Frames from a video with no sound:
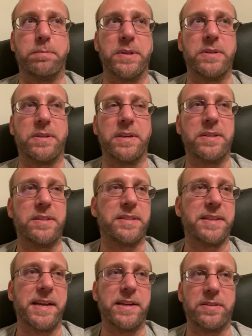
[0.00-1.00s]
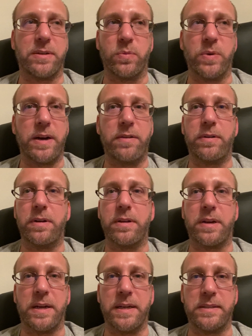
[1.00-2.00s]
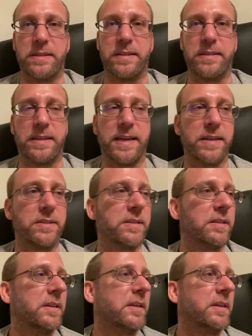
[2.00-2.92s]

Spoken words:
business sex and whatever other kinds of sex.